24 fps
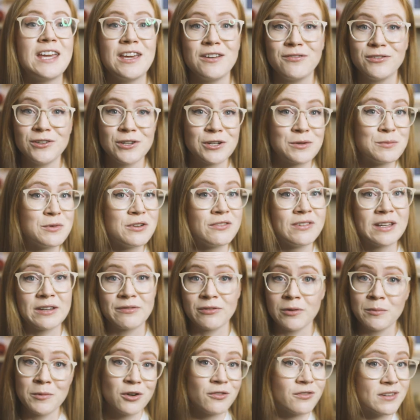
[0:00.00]
if you're moving
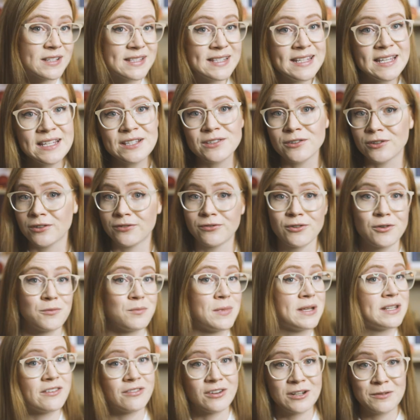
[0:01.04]
from overseas or
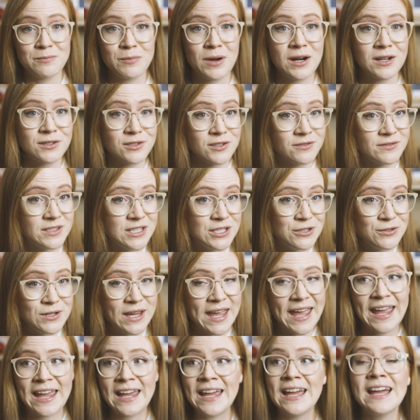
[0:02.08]
from a different part of the
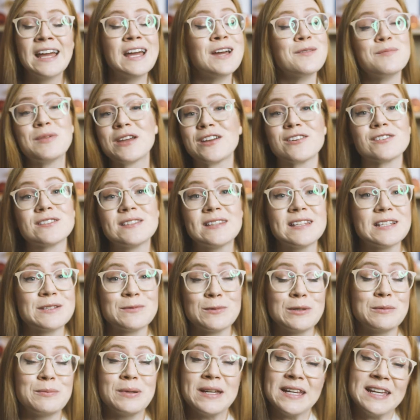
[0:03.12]
UK, because this
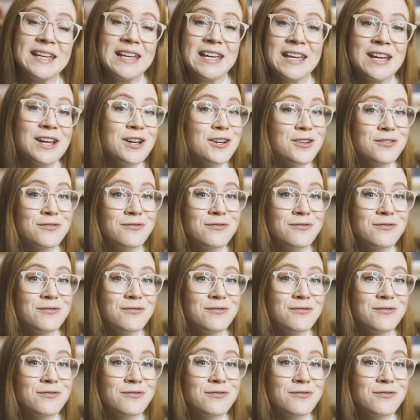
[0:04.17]
will be